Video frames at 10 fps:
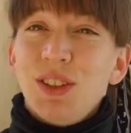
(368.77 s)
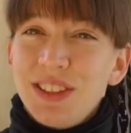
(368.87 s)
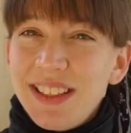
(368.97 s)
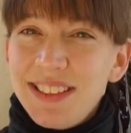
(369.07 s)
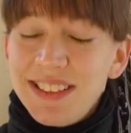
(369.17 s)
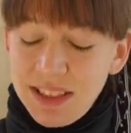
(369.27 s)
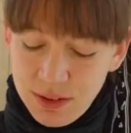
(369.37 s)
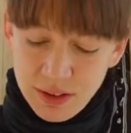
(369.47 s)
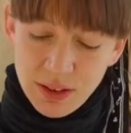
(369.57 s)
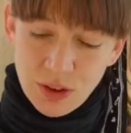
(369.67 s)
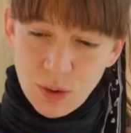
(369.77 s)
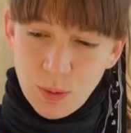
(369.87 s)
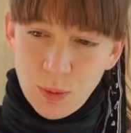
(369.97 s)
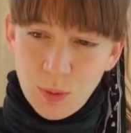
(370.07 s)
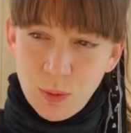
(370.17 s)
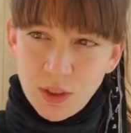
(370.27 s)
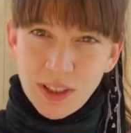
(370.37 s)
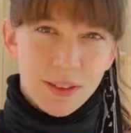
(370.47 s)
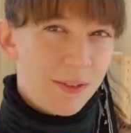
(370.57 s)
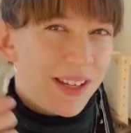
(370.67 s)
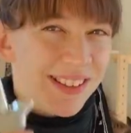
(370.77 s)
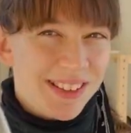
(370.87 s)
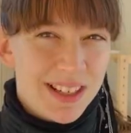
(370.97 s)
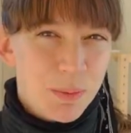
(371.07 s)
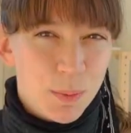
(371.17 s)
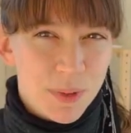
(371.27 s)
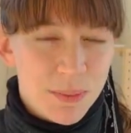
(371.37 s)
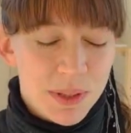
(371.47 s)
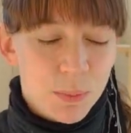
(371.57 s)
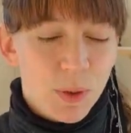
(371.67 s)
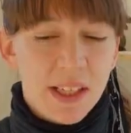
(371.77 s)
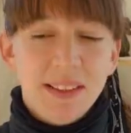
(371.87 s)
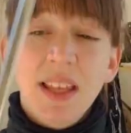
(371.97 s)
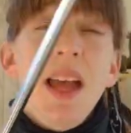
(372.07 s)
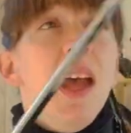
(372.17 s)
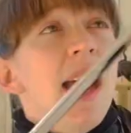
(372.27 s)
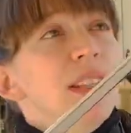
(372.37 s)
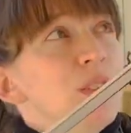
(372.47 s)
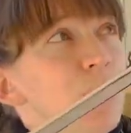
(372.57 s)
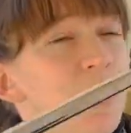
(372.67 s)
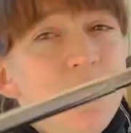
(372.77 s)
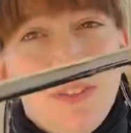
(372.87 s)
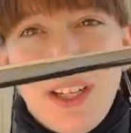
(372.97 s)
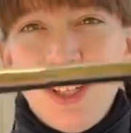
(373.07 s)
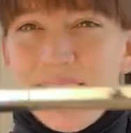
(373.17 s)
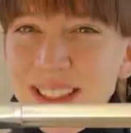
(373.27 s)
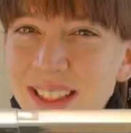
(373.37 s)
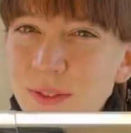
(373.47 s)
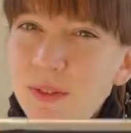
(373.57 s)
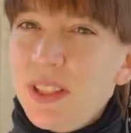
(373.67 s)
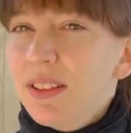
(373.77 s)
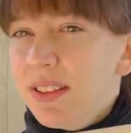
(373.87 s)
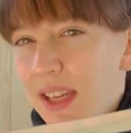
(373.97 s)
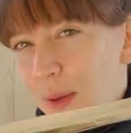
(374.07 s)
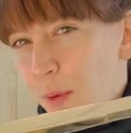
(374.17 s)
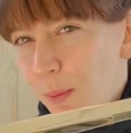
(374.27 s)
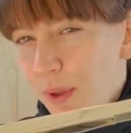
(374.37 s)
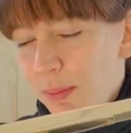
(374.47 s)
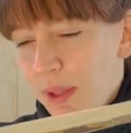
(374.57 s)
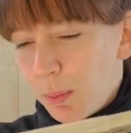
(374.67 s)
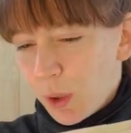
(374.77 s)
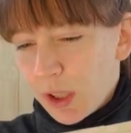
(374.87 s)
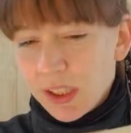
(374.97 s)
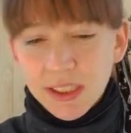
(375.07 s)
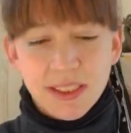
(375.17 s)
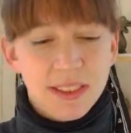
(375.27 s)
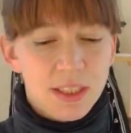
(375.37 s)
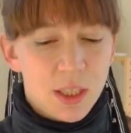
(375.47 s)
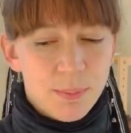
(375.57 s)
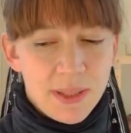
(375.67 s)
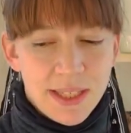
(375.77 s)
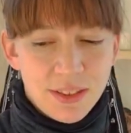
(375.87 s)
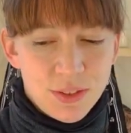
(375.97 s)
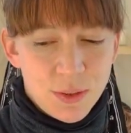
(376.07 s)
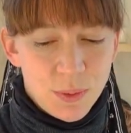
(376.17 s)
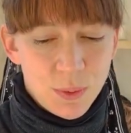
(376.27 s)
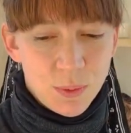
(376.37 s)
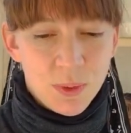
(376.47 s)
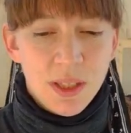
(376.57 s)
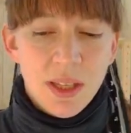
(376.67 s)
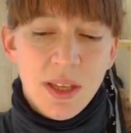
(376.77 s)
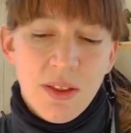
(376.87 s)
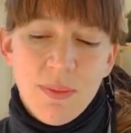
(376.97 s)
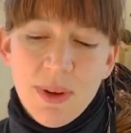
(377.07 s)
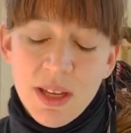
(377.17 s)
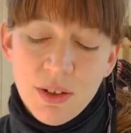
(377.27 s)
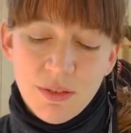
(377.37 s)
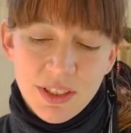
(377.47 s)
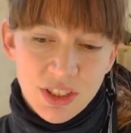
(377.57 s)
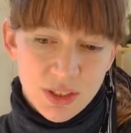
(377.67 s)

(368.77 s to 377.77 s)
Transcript: like steel to justify the slightly more premium price. And to be fair, it, it feels like a more premium product compared to my original